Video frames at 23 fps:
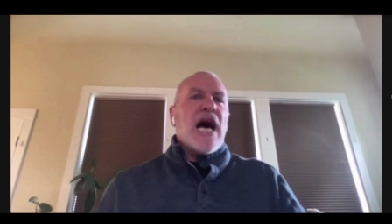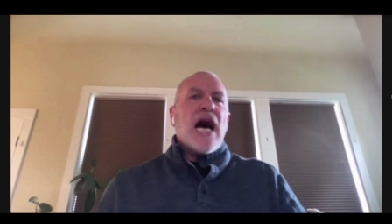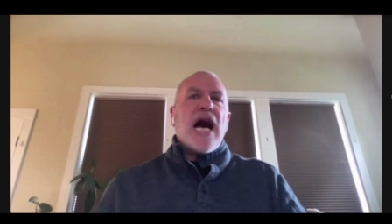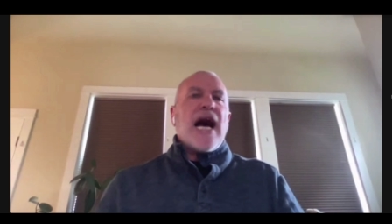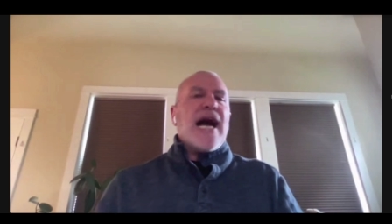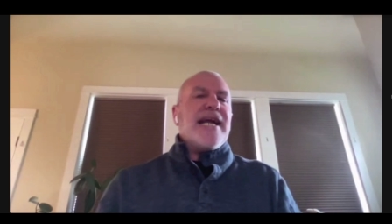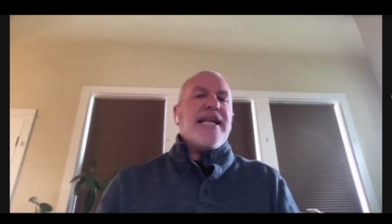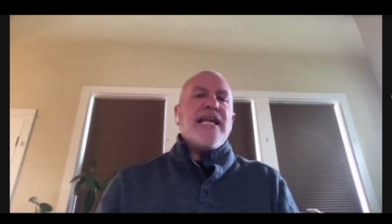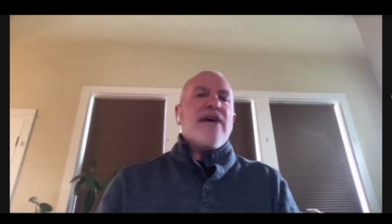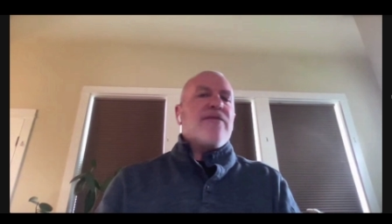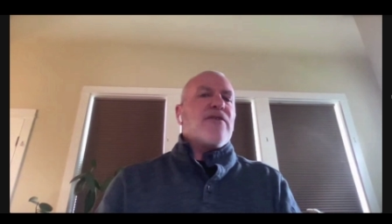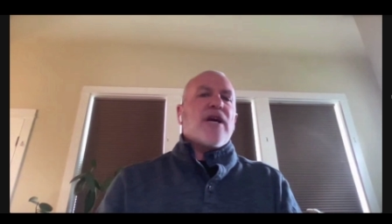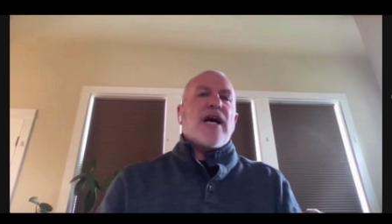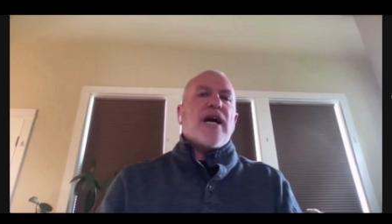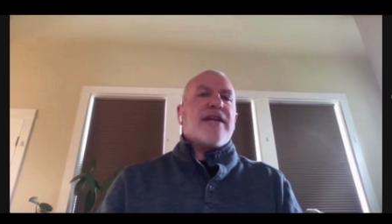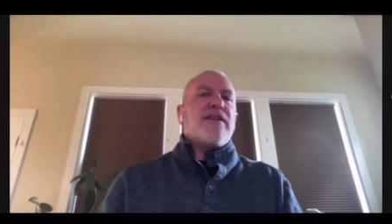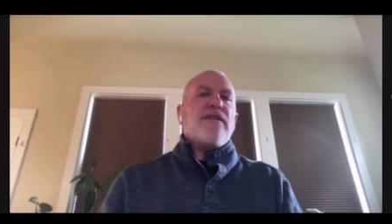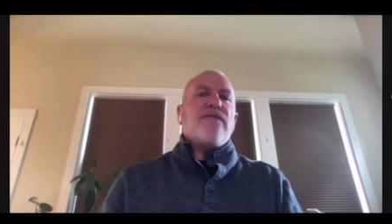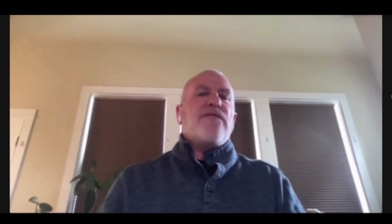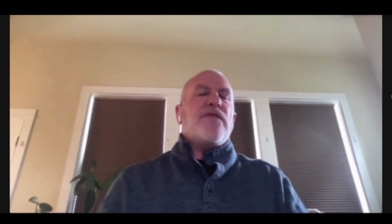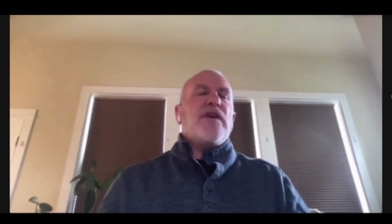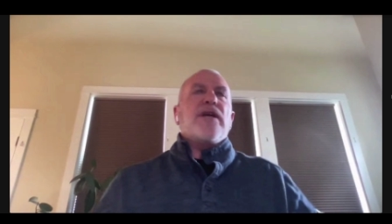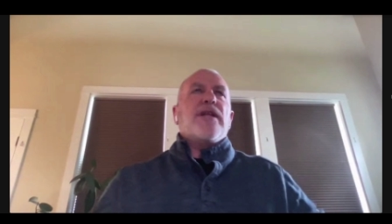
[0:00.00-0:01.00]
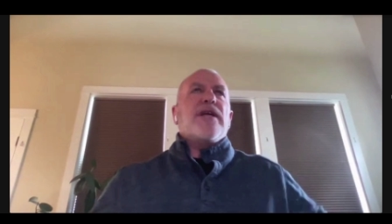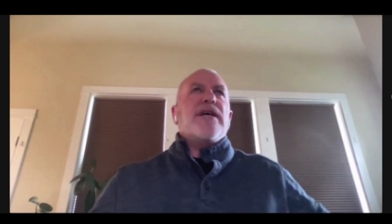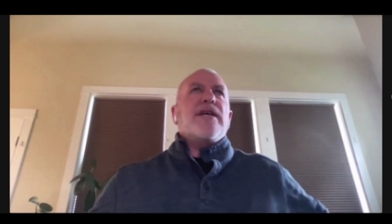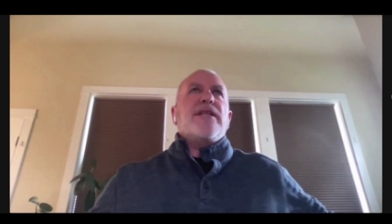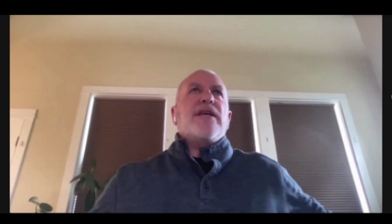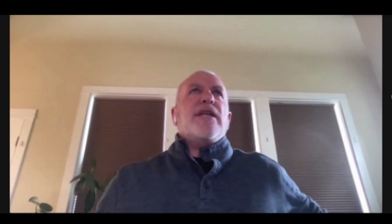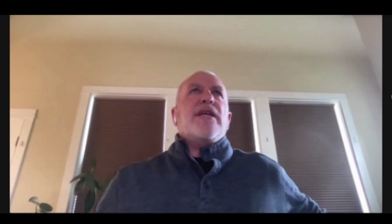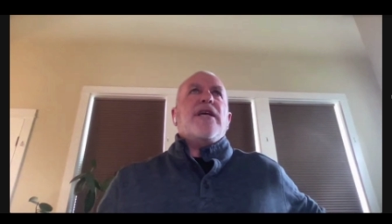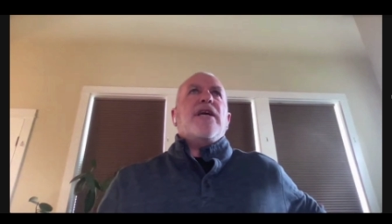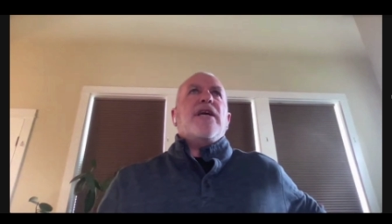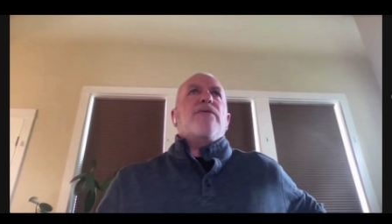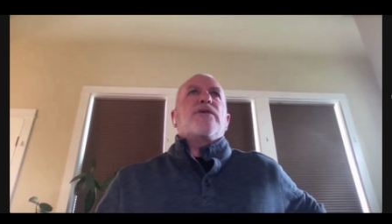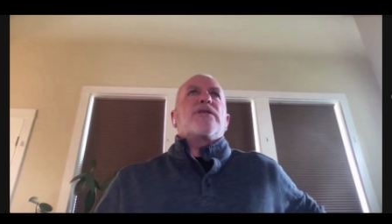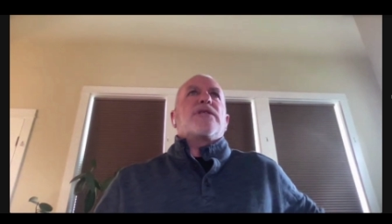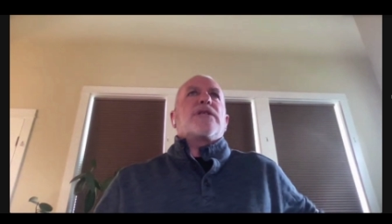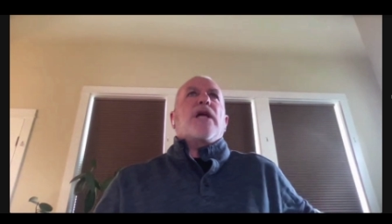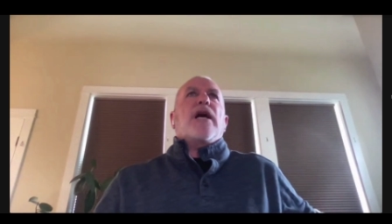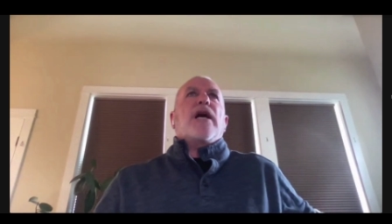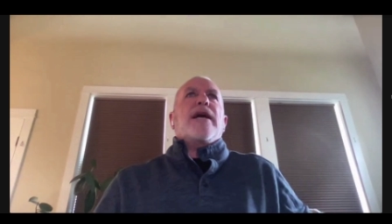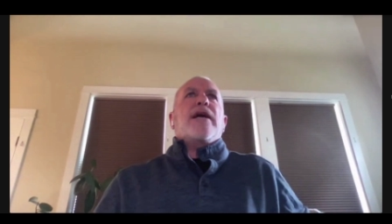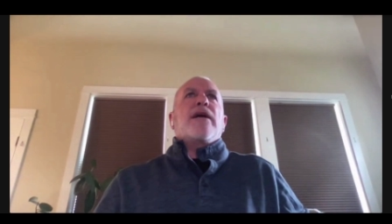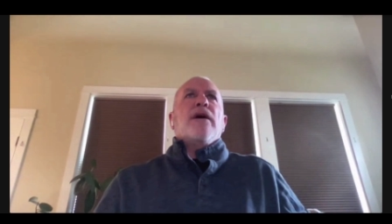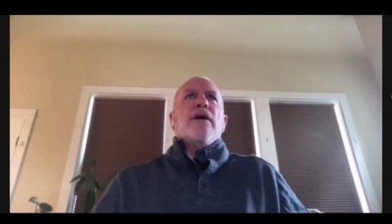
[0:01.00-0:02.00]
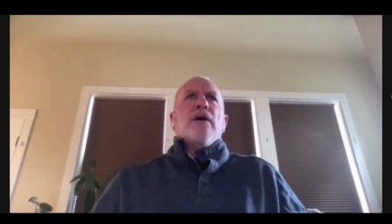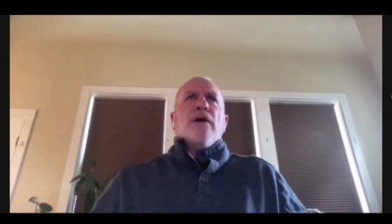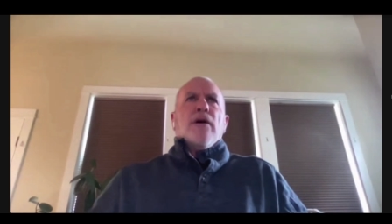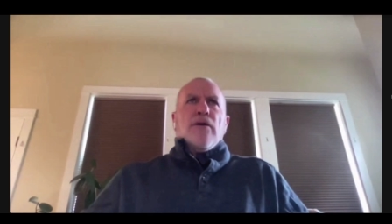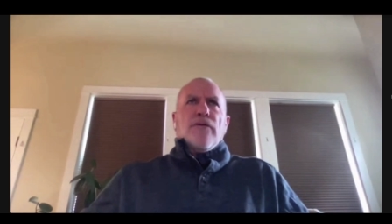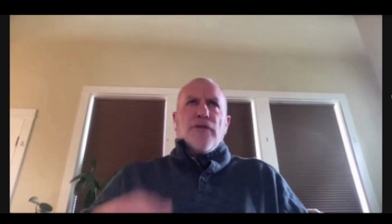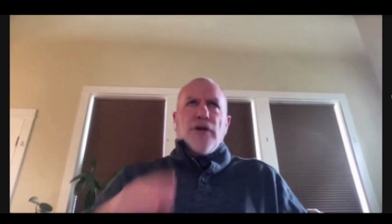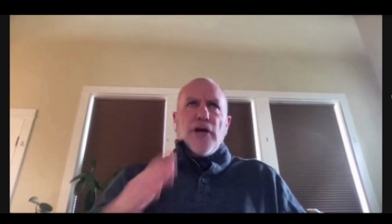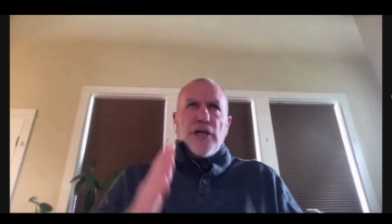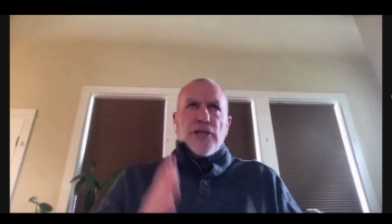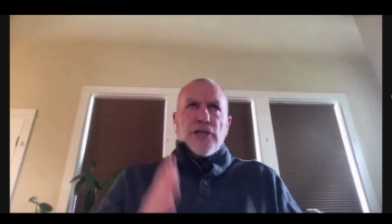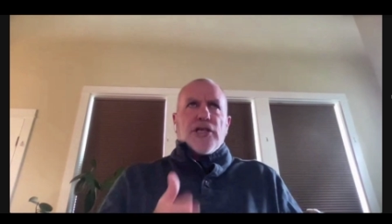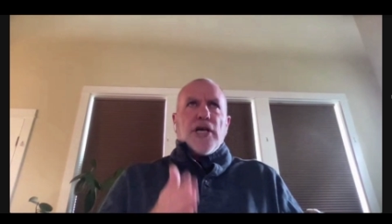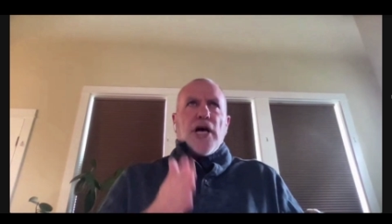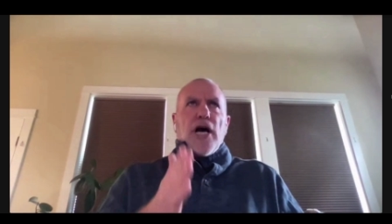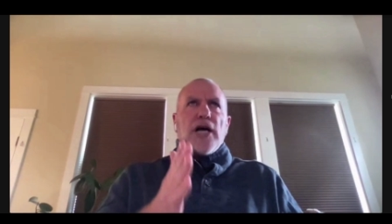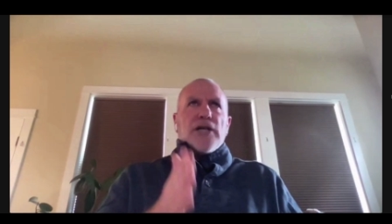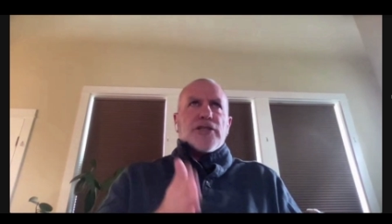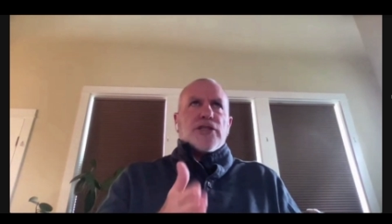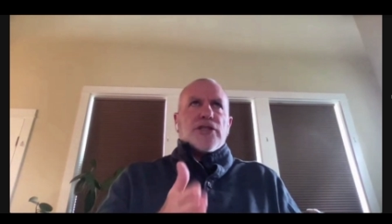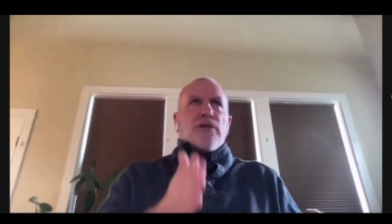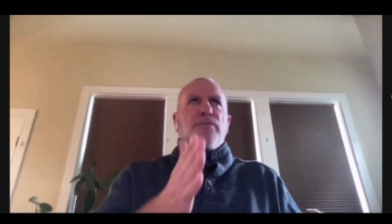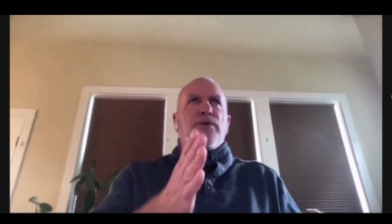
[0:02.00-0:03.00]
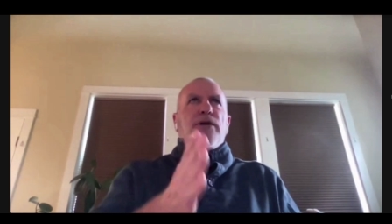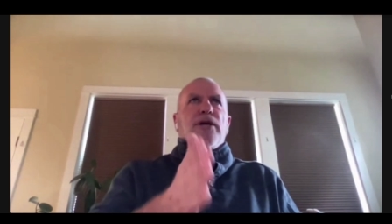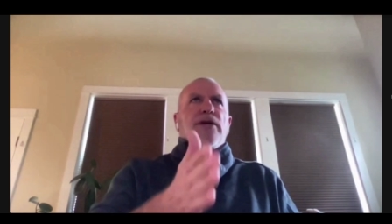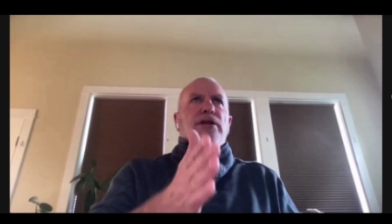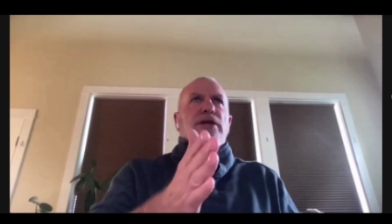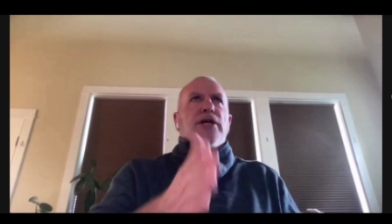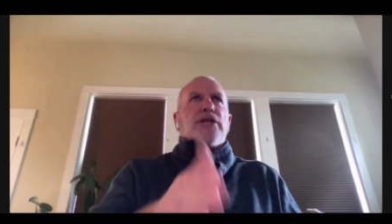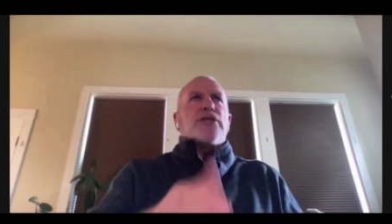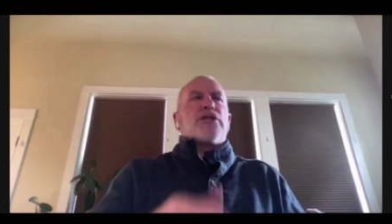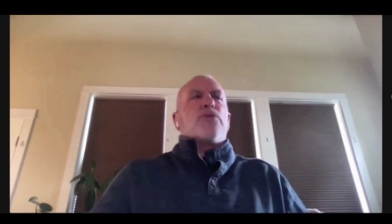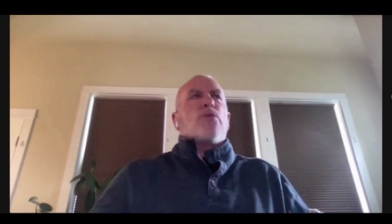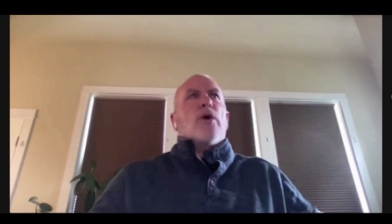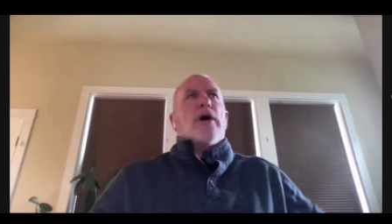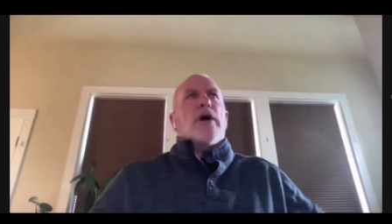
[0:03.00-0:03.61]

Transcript: I never got the feeling that he was like, this has to be this